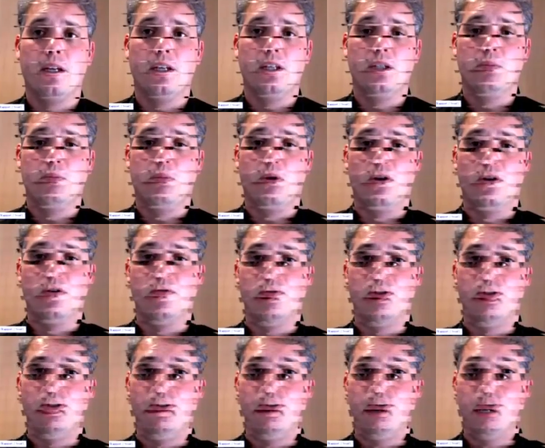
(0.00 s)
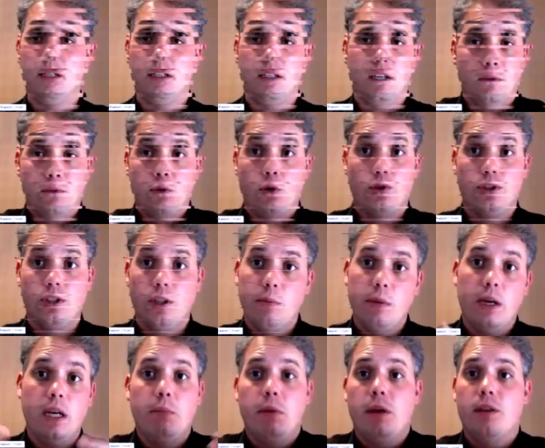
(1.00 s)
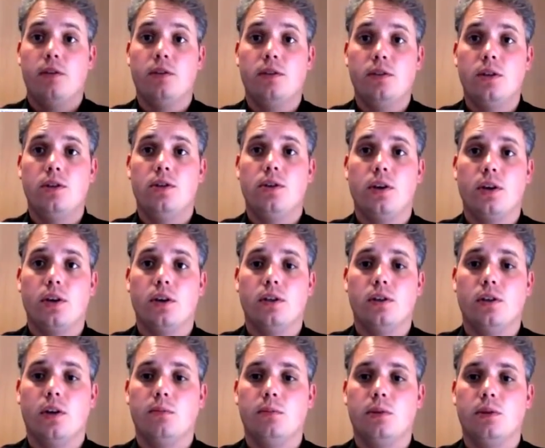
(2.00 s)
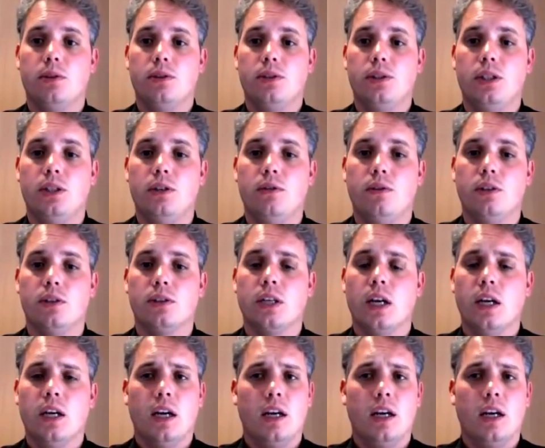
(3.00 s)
is part of what you do. Now, of course, there are many methods that you can adopt to achieve this,